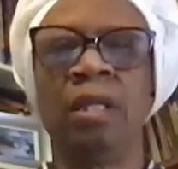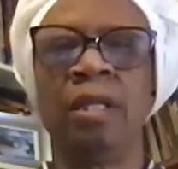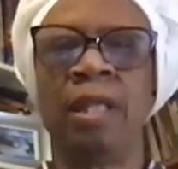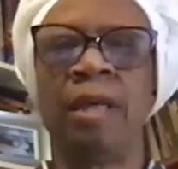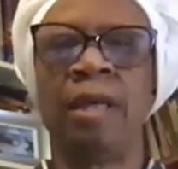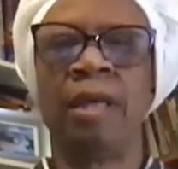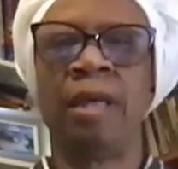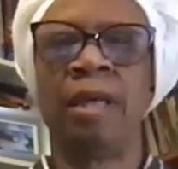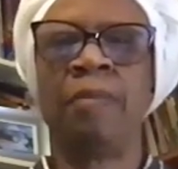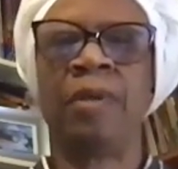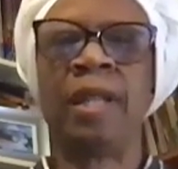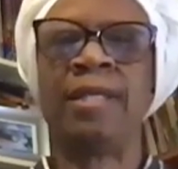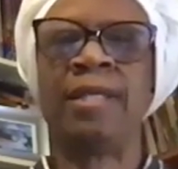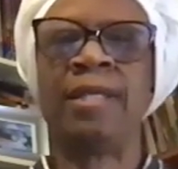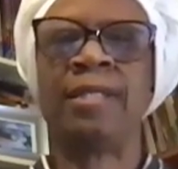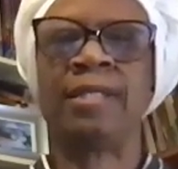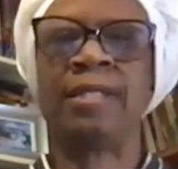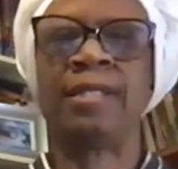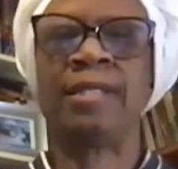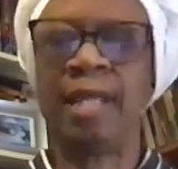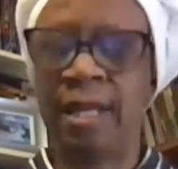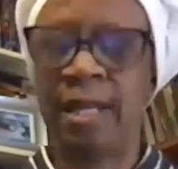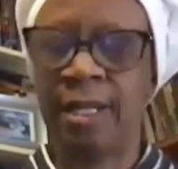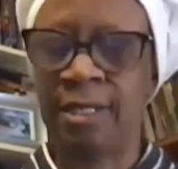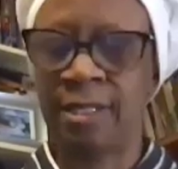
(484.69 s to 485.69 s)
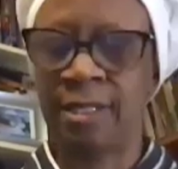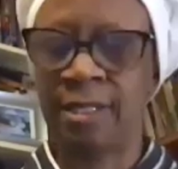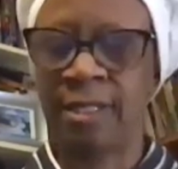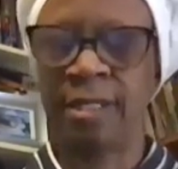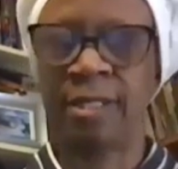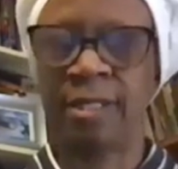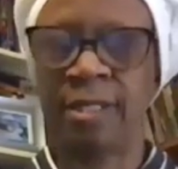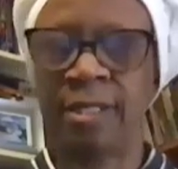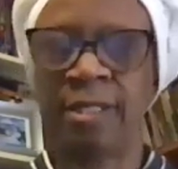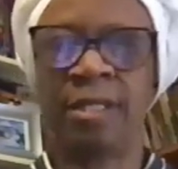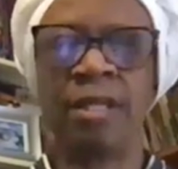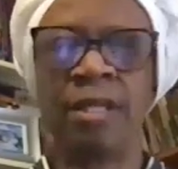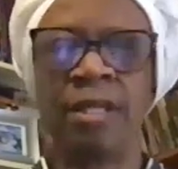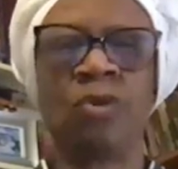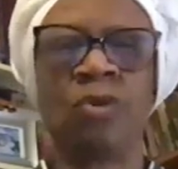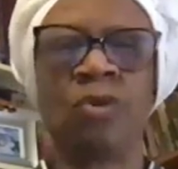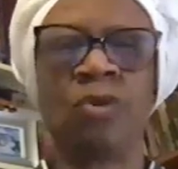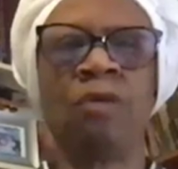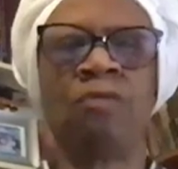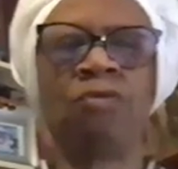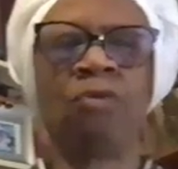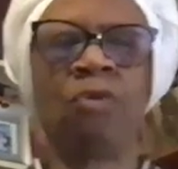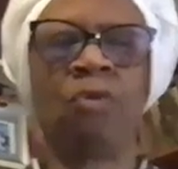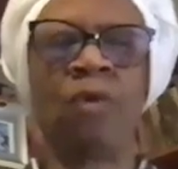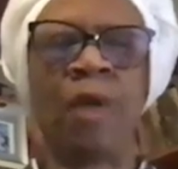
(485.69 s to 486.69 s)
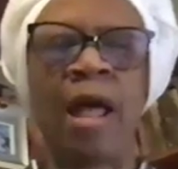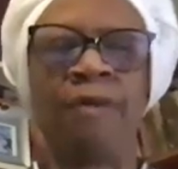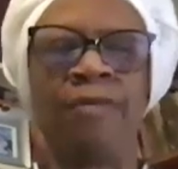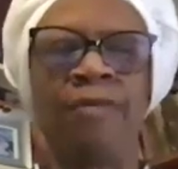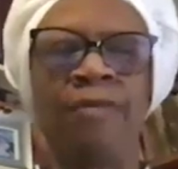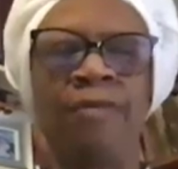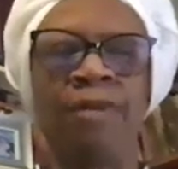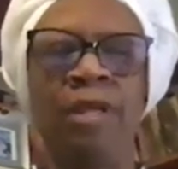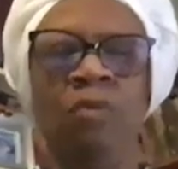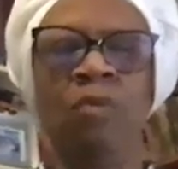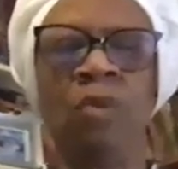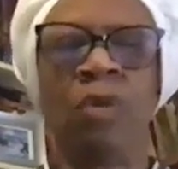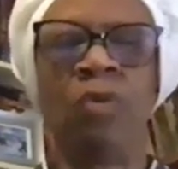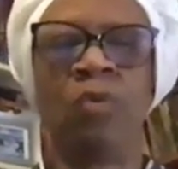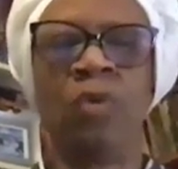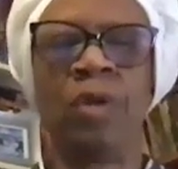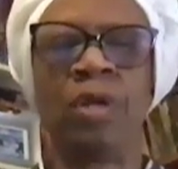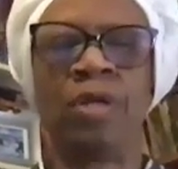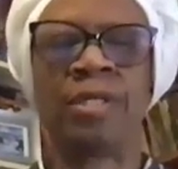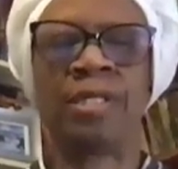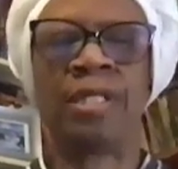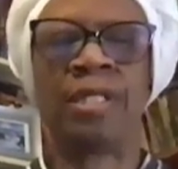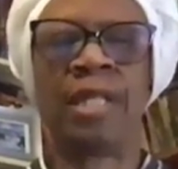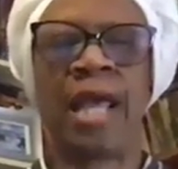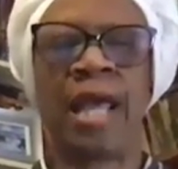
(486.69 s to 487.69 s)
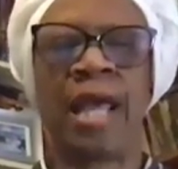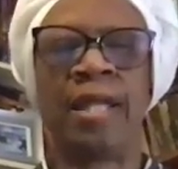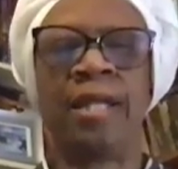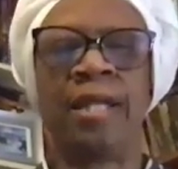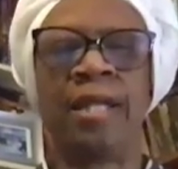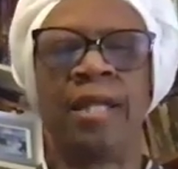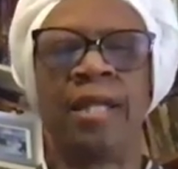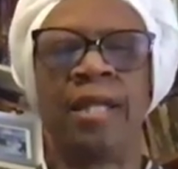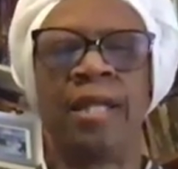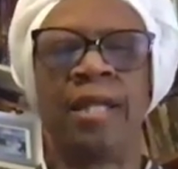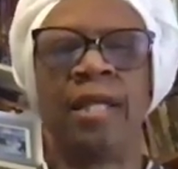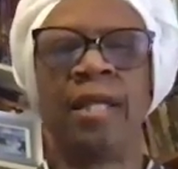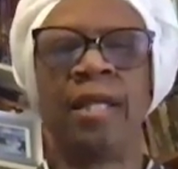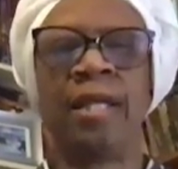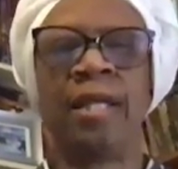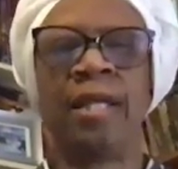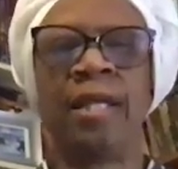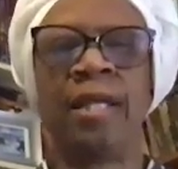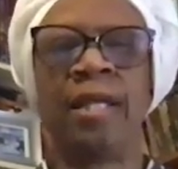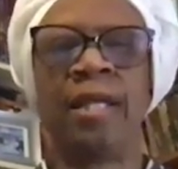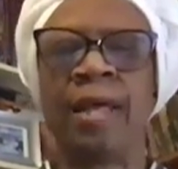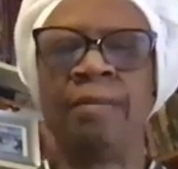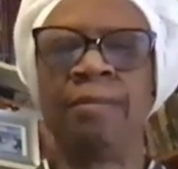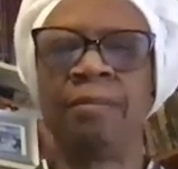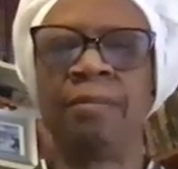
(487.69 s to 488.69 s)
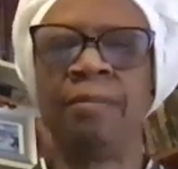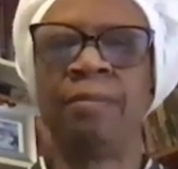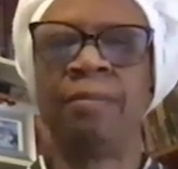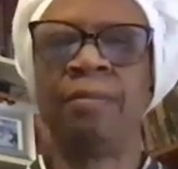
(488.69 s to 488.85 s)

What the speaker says: That place that is the center of gravity when we are standing upright.